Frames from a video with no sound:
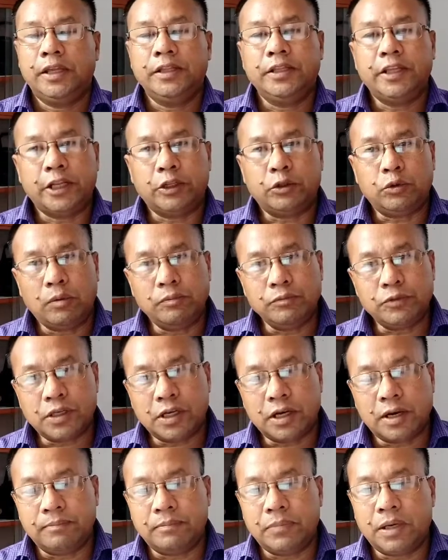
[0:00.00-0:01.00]
And the
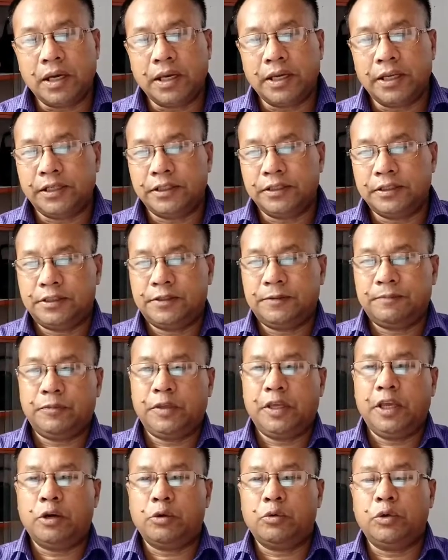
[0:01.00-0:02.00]
atoms combined
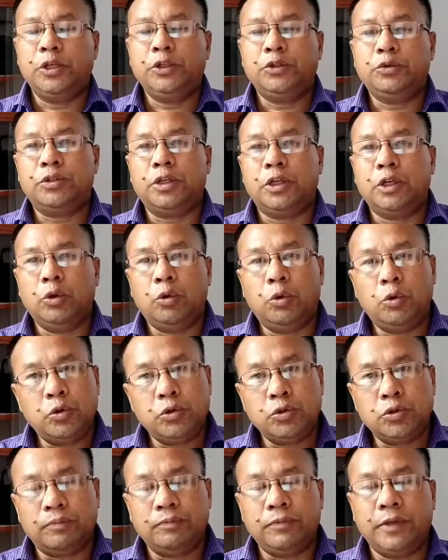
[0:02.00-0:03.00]
according to the
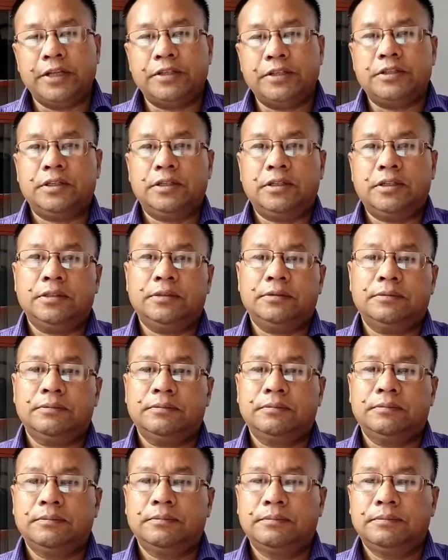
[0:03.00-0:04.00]
laws of nature,
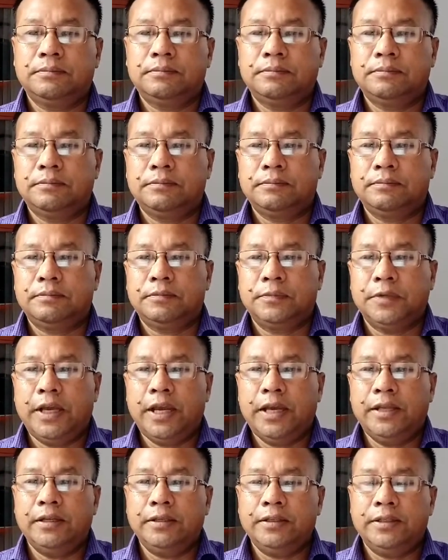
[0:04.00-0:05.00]

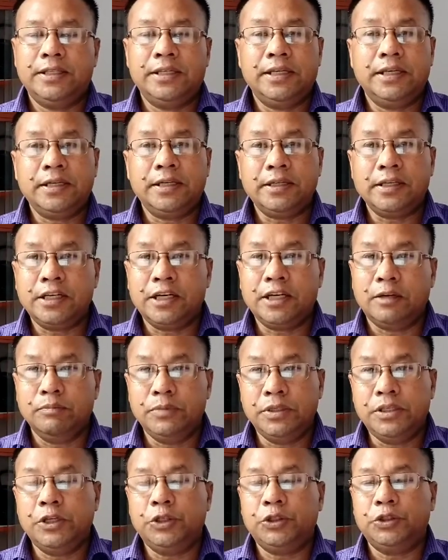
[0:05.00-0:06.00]
and their
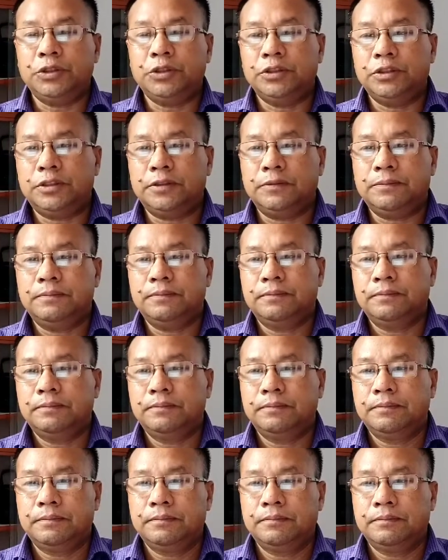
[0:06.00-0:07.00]
combination
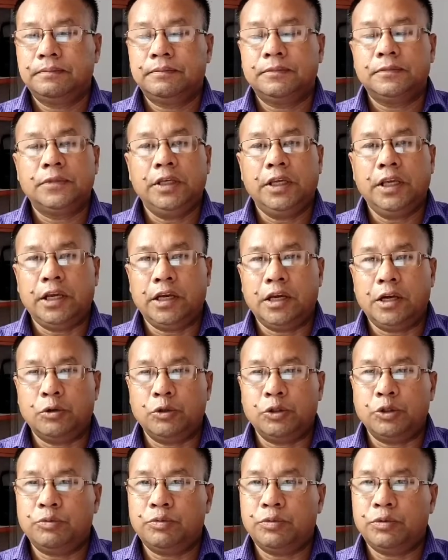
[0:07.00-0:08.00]

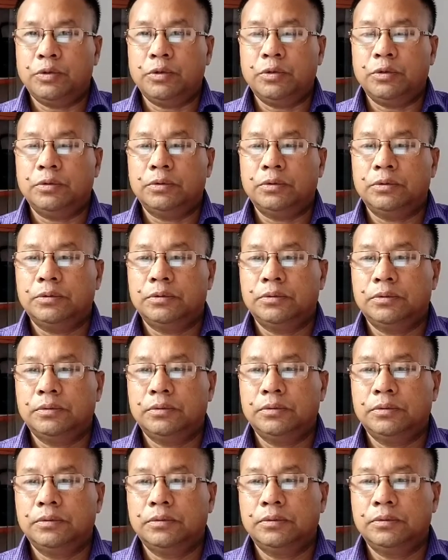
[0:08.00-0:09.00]
accounts for
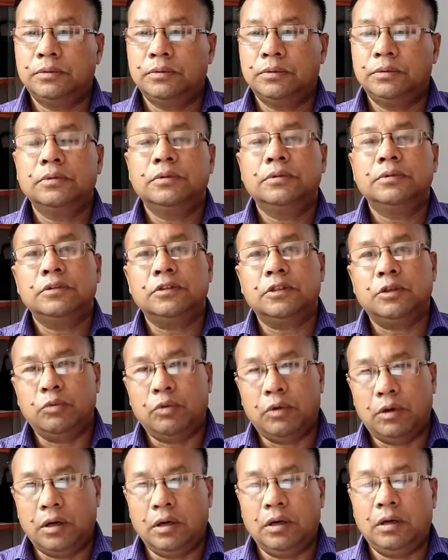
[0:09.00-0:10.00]

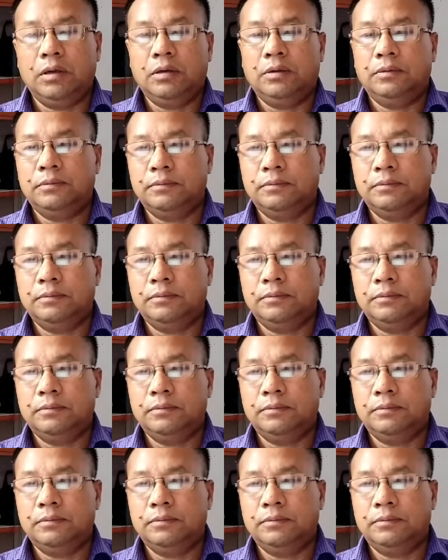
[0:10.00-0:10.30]
the world.